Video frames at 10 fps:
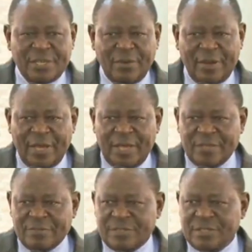in our
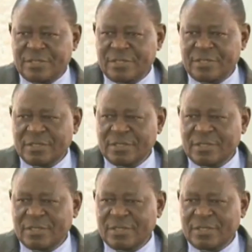lives,
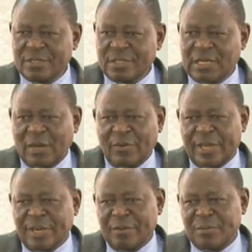our
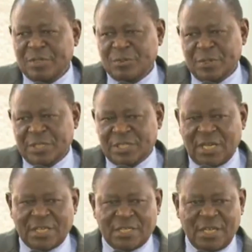enemies will
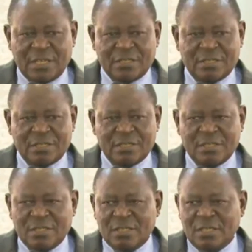scatter.
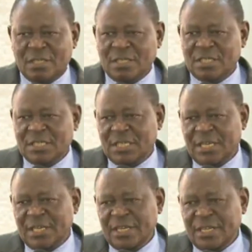
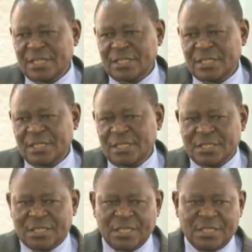Sickness,
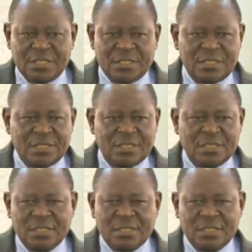disease,